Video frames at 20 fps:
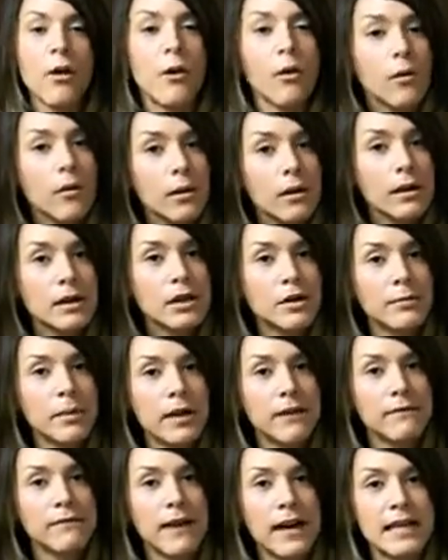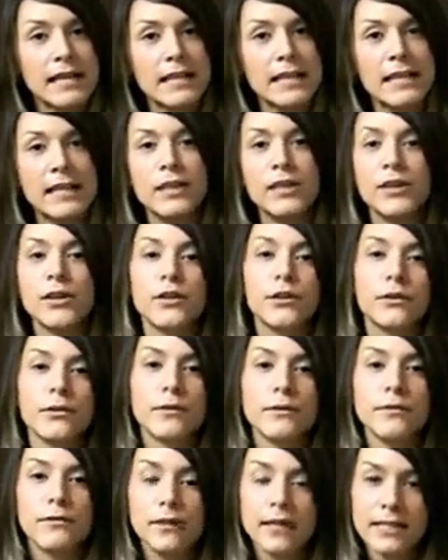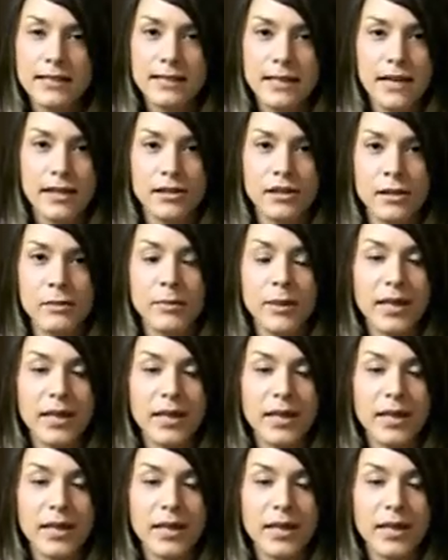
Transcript: or you may find it in the gluten-free section